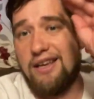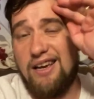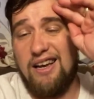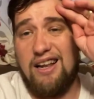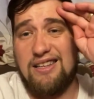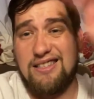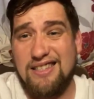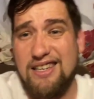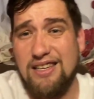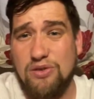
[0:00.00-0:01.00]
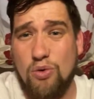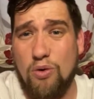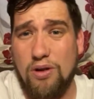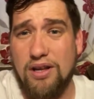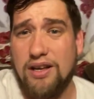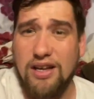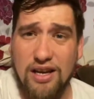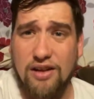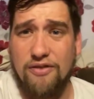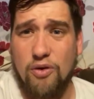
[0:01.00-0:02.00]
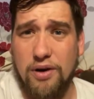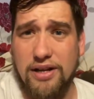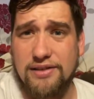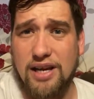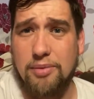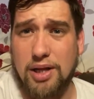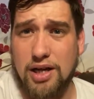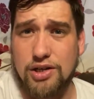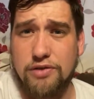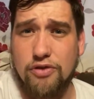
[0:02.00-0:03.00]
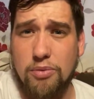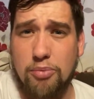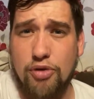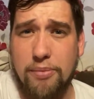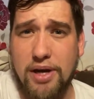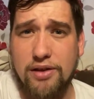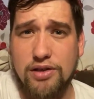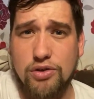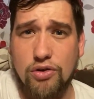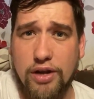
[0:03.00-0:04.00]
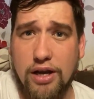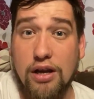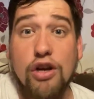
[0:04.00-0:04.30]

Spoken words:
And I'll see you all in a fortnight's time. I'll catch you from the premiere this Sunday.